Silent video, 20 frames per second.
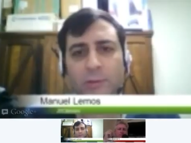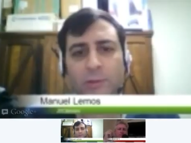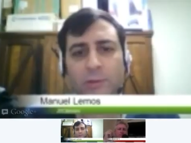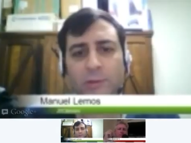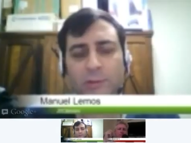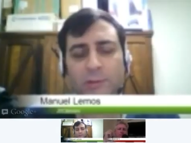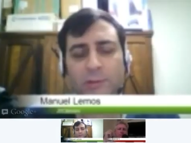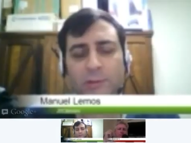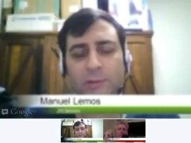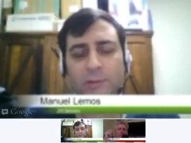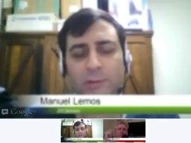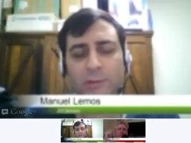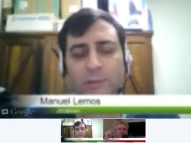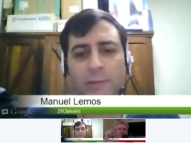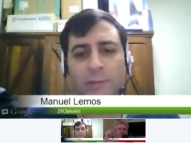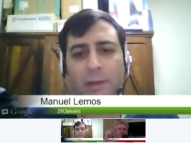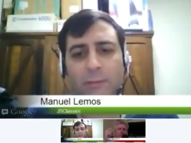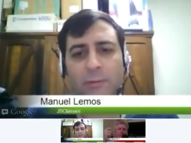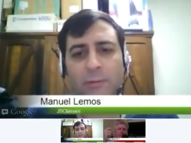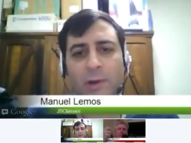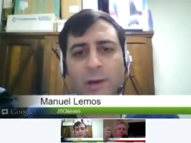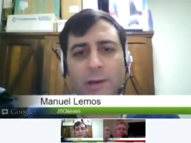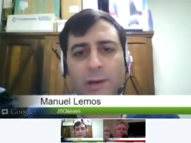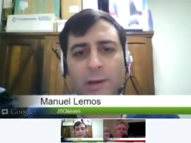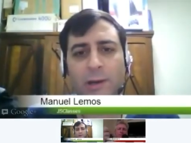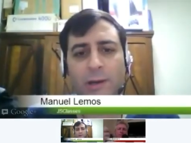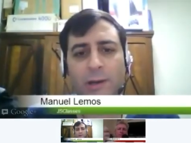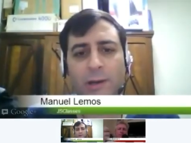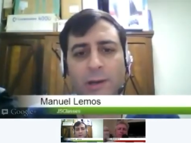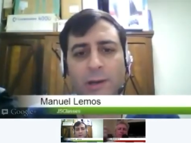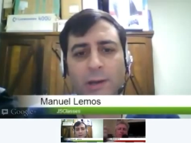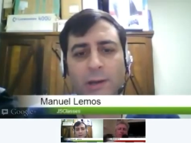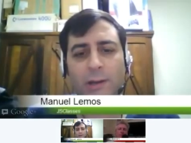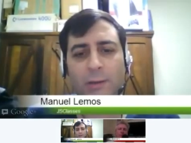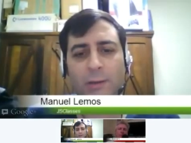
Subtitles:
on the same library.